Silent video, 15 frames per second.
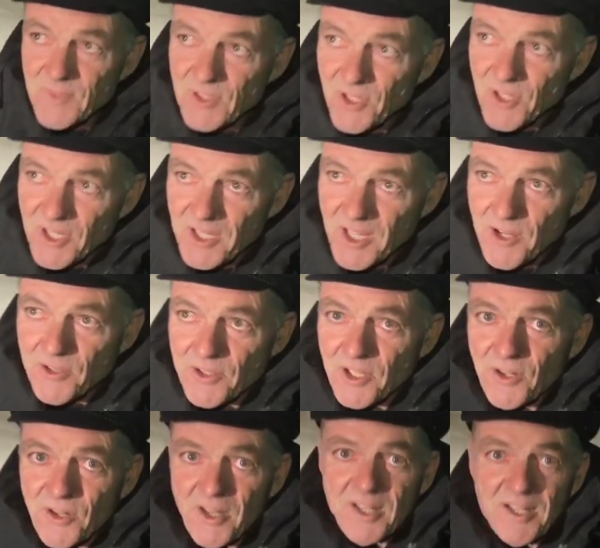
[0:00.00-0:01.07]
Going down
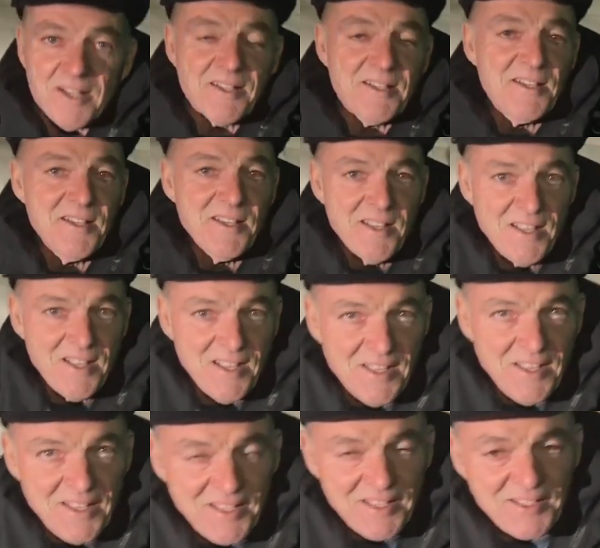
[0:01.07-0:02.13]
there and
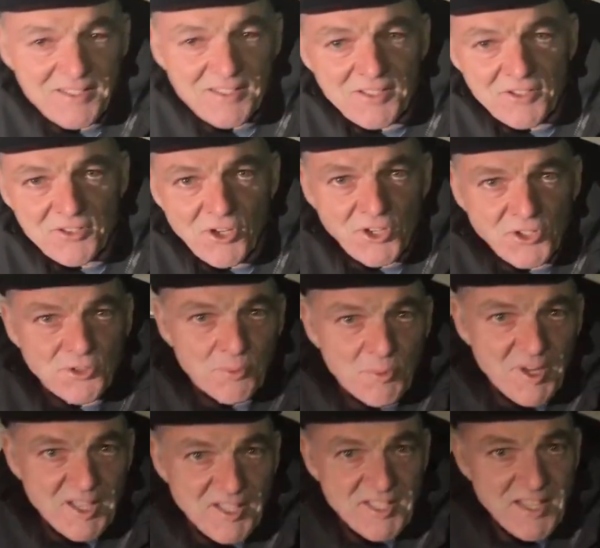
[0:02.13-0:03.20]
going to
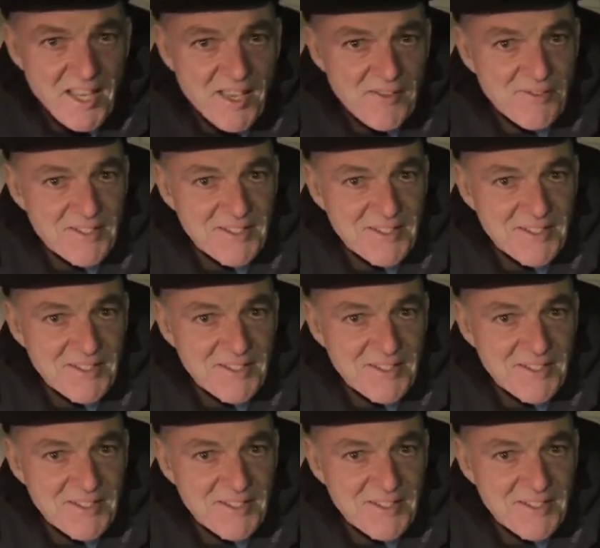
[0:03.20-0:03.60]
play it safe.